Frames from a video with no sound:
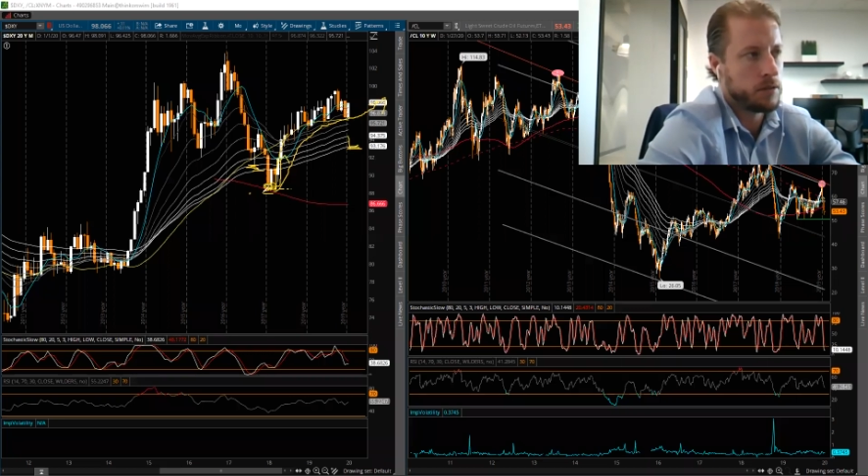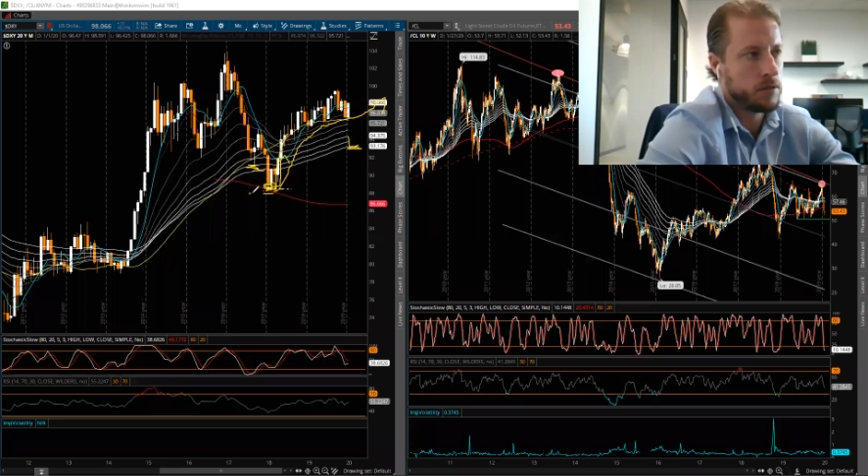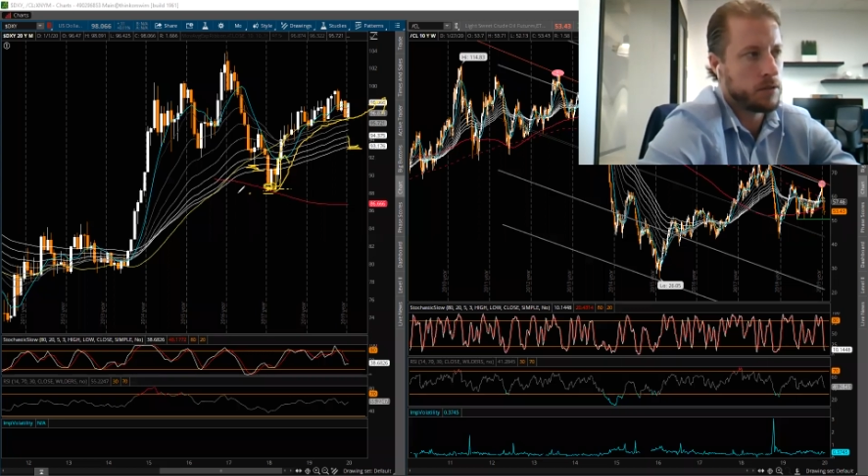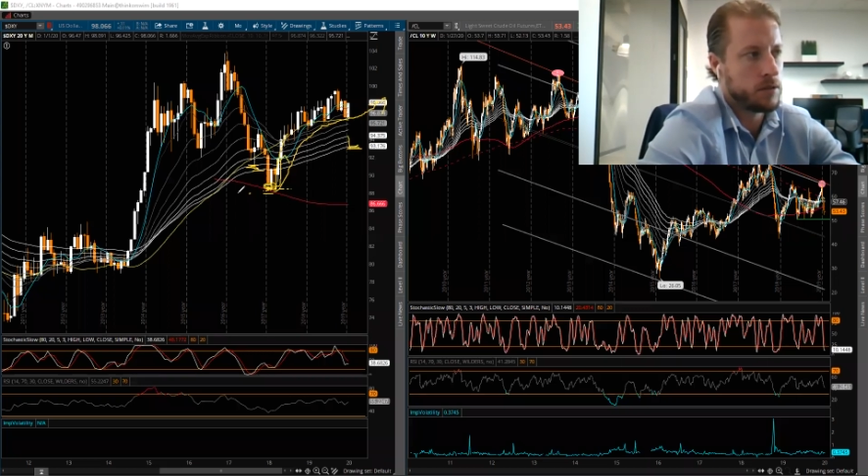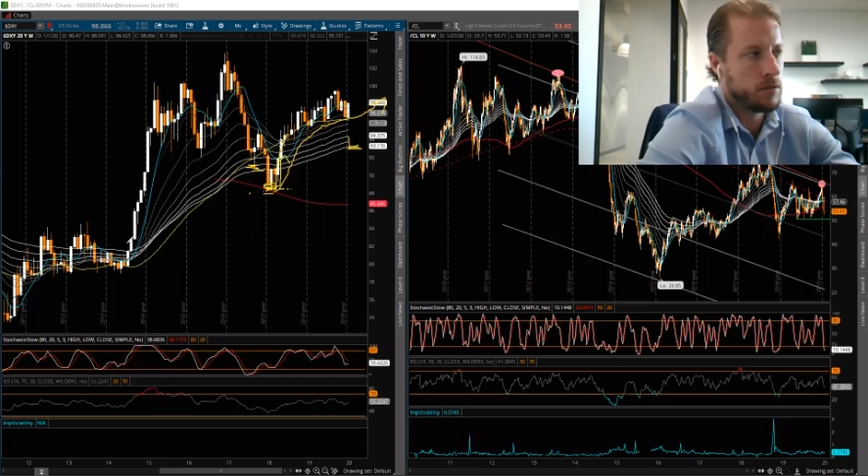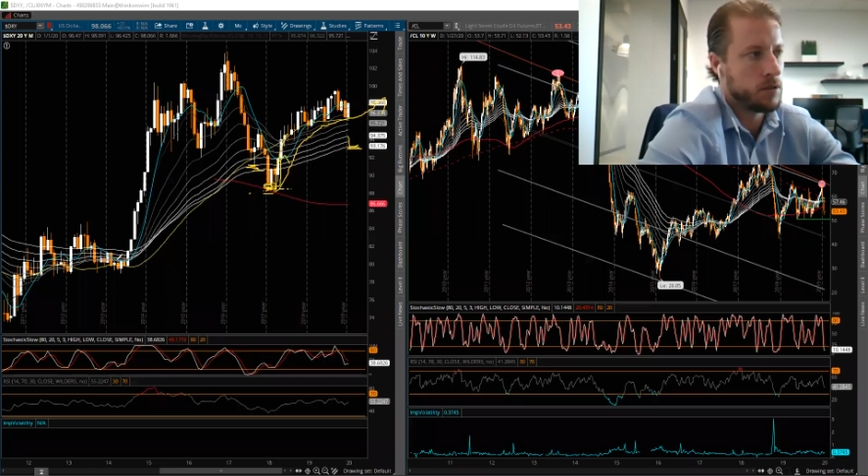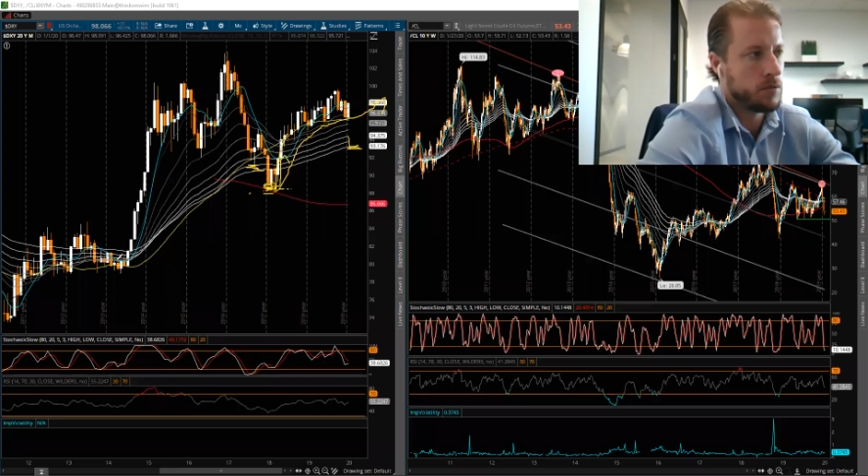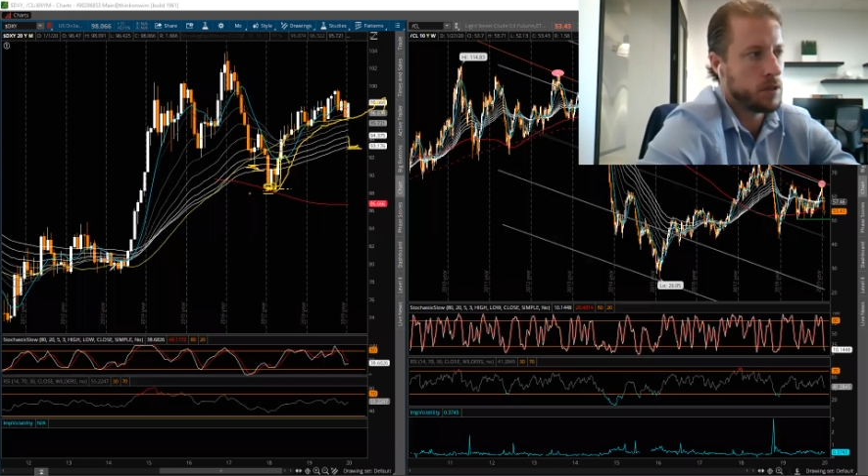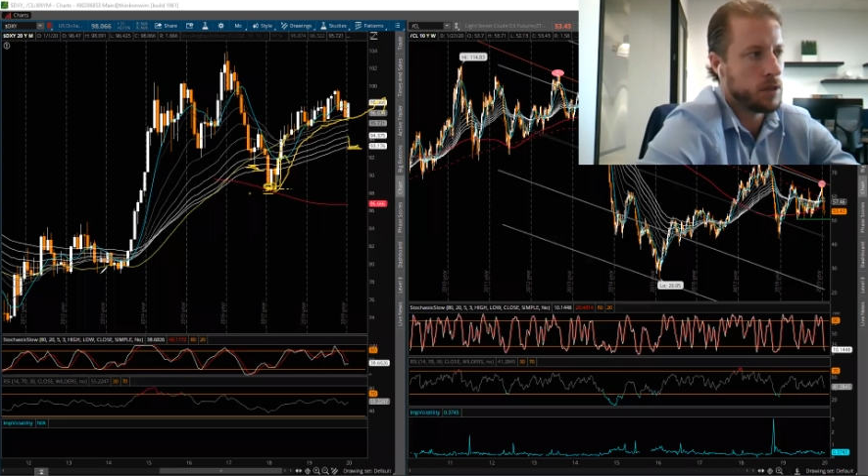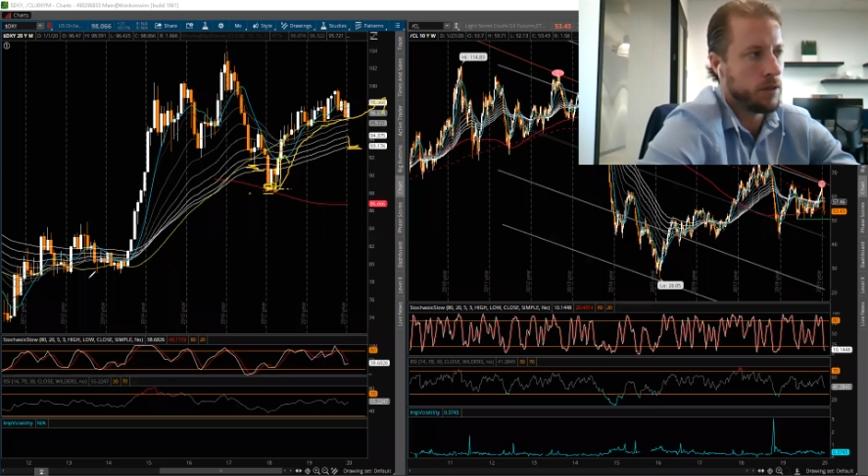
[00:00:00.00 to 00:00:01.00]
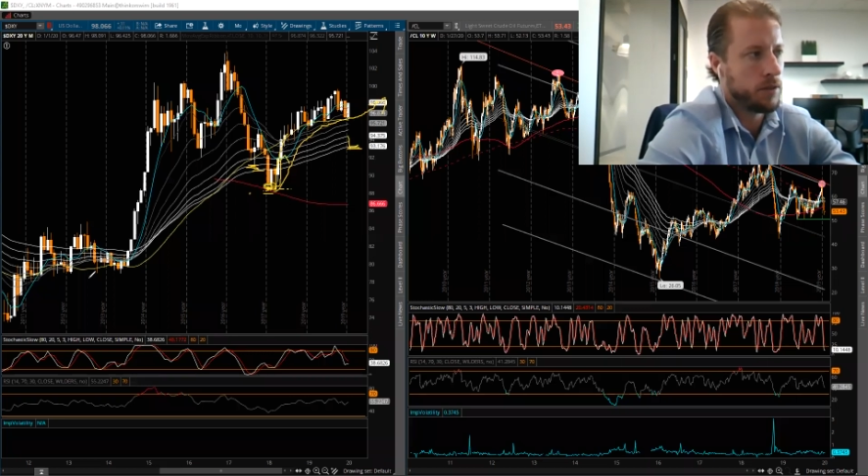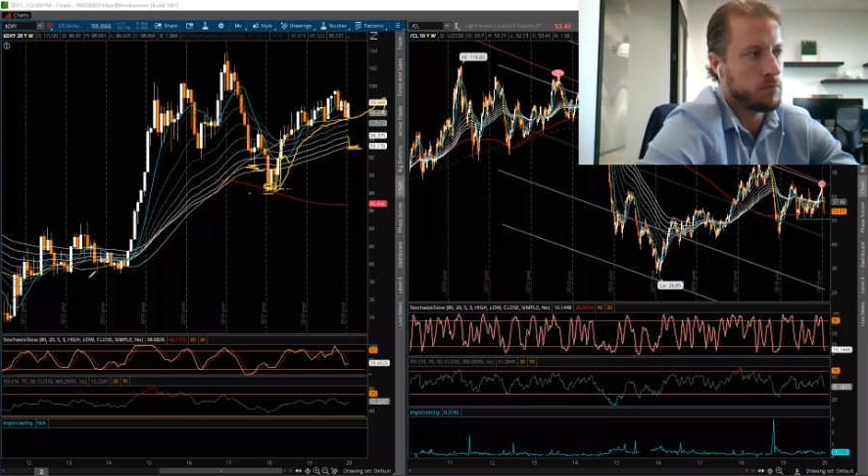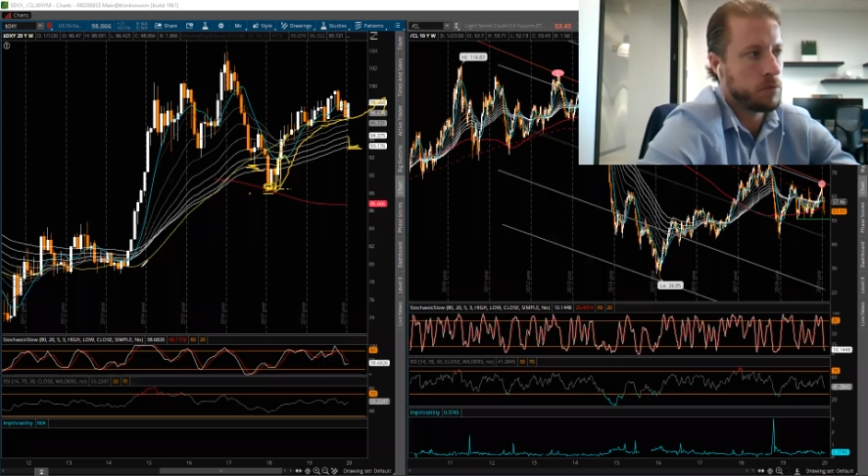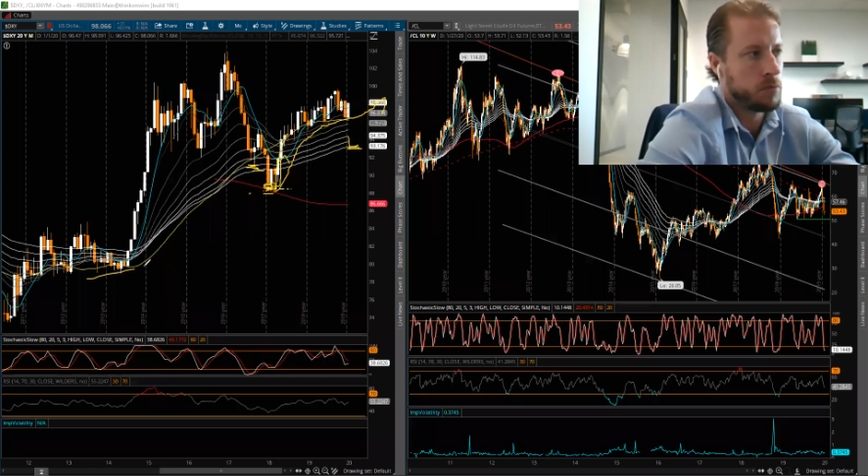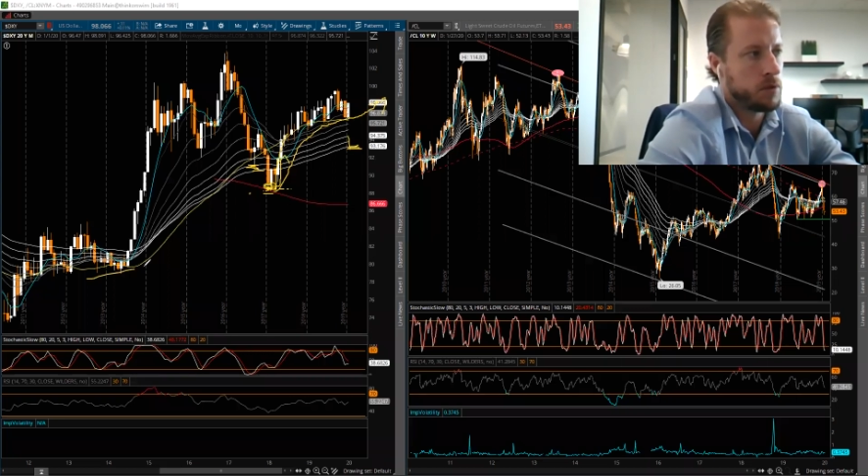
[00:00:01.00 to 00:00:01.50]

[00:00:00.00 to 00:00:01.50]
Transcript: you're doing nothing but